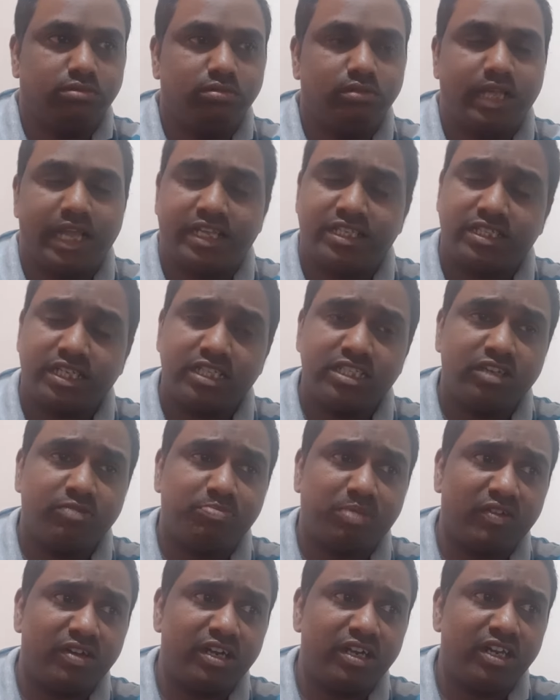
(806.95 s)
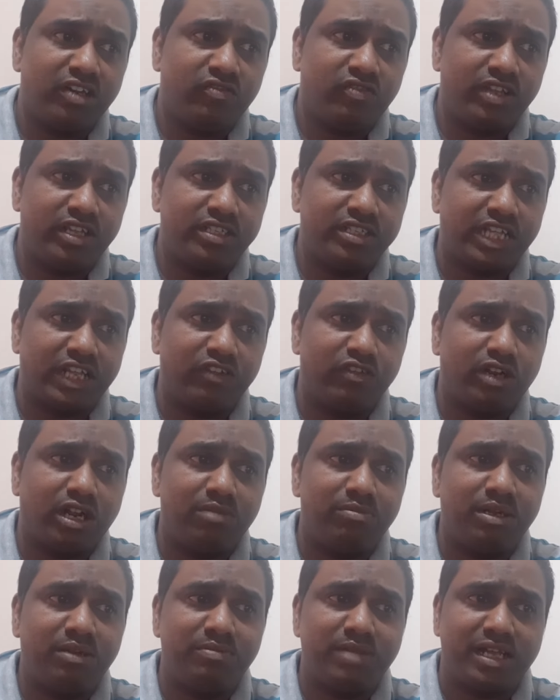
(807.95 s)
Exchange of power and influence.
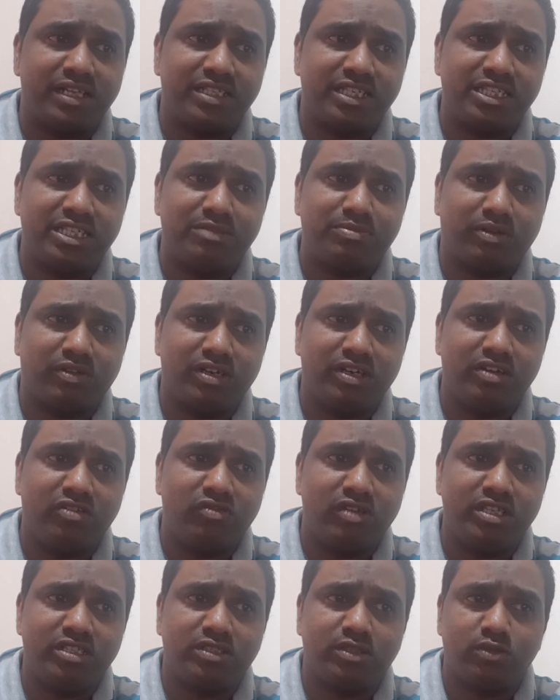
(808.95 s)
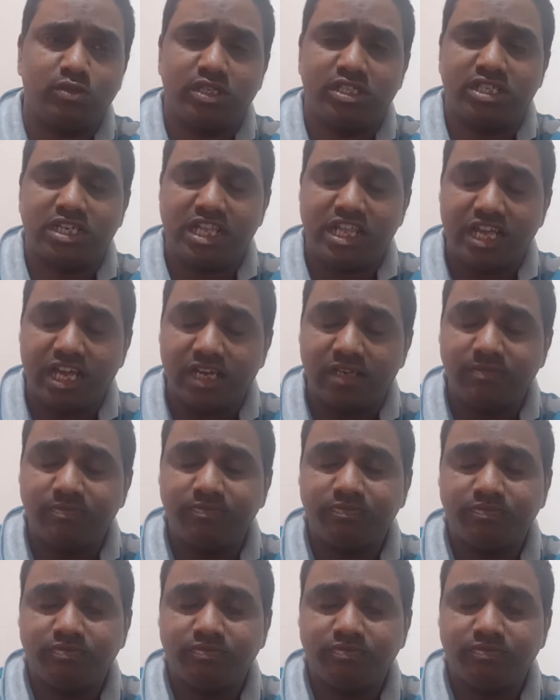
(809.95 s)
Environment may exercise power and influence through its legal.